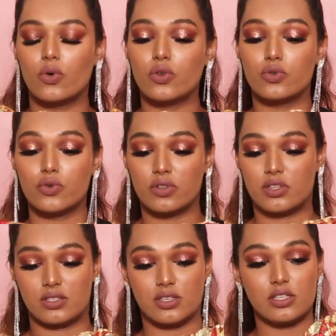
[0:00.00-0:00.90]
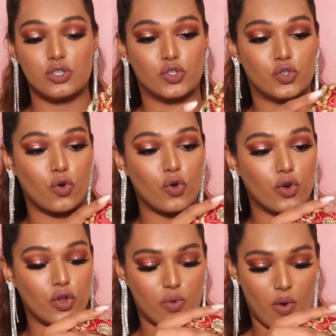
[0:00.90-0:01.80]
Oh, dude, this is so
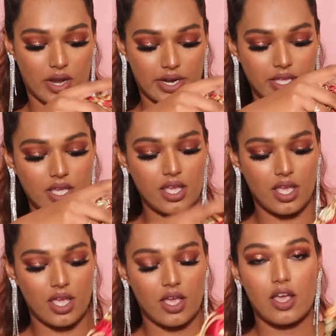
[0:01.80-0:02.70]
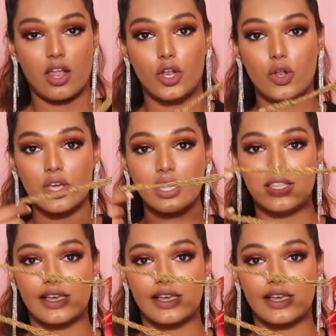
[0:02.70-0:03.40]
good quality. Look at